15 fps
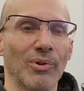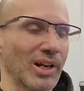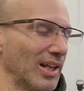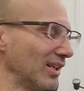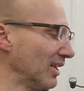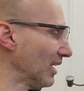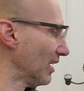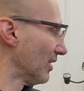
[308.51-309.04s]
What
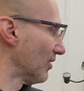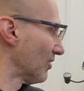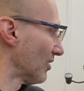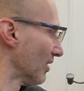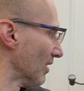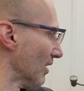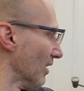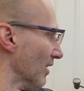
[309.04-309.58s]
I did is,
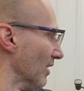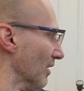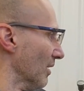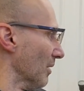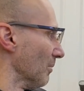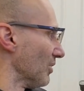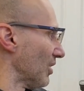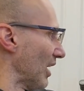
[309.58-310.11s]

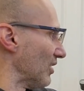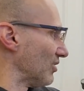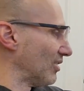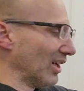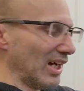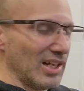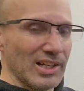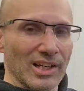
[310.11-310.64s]
besides
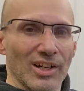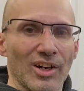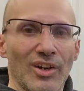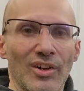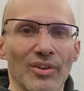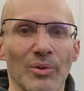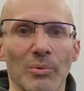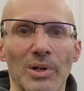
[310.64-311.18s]
grounding
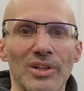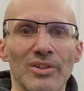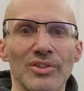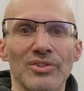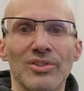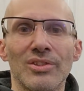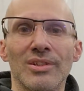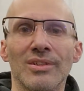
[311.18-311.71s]
all the
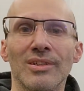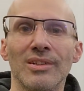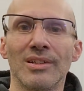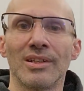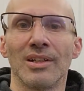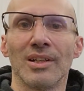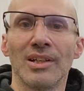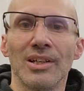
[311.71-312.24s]
welds,
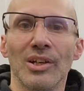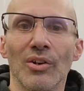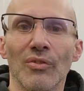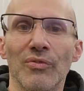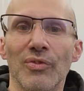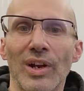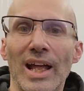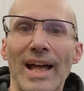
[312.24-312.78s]
you know,
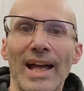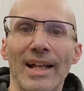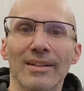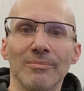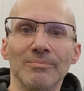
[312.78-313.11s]
flat,